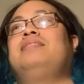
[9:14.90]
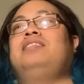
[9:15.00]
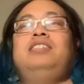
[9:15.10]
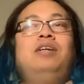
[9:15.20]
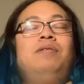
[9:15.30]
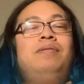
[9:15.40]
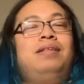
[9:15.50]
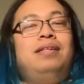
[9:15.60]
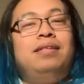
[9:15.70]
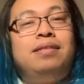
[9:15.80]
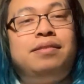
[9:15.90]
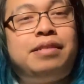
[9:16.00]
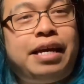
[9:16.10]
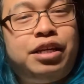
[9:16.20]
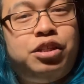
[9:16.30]
So,
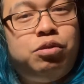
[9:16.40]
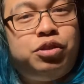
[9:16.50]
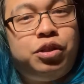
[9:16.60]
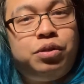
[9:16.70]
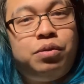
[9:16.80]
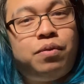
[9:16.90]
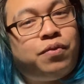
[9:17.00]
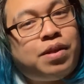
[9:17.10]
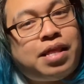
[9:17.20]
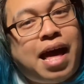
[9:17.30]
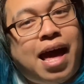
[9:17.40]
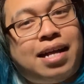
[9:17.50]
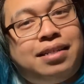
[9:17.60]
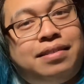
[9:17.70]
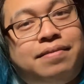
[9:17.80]
thank you two for
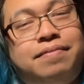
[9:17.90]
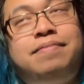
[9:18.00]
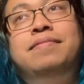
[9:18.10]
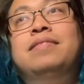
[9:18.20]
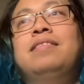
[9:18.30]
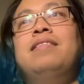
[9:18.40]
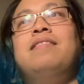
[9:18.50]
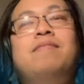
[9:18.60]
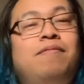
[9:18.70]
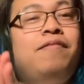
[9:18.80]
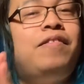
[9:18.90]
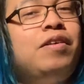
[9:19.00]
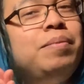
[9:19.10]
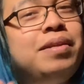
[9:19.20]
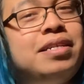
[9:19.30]
that.
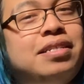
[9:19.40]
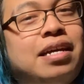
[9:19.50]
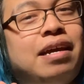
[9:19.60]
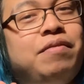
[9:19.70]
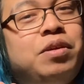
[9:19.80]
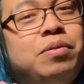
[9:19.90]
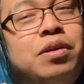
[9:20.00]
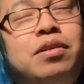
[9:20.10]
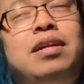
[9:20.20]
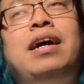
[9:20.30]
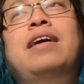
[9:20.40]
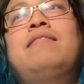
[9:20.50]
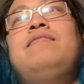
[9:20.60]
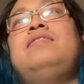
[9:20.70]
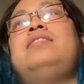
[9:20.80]
Very blessed to have you in our
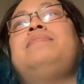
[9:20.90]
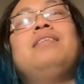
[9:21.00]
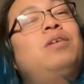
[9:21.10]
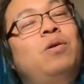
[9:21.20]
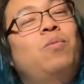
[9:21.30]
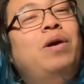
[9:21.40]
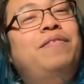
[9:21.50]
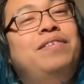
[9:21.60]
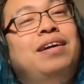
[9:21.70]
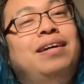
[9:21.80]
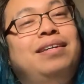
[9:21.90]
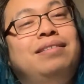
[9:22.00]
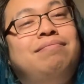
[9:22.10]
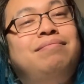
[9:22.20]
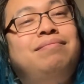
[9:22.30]
lives. Wife and I
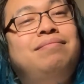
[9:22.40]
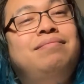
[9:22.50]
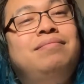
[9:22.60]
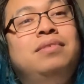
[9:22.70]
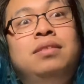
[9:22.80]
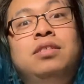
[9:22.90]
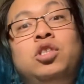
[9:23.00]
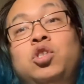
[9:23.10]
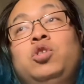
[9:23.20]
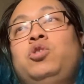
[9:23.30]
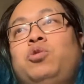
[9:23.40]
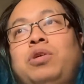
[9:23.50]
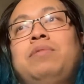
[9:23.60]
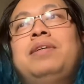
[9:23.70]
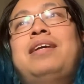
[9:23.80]
can
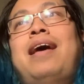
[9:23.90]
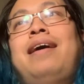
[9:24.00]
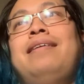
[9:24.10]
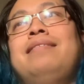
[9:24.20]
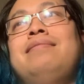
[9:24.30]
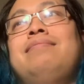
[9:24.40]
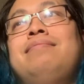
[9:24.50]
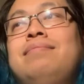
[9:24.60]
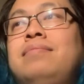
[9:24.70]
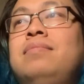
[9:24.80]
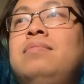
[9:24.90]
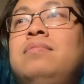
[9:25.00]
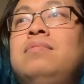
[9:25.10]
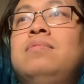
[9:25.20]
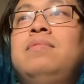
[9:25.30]
dream again.
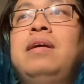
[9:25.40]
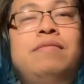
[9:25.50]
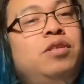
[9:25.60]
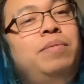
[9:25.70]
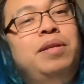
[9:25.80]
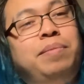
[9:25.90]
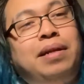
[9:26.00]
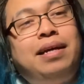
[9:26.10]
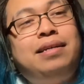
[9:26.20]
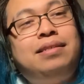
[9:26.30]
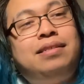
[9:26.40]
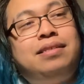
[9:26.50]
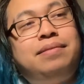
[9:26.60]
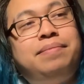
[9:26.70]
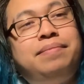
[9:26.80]
You have so many plans.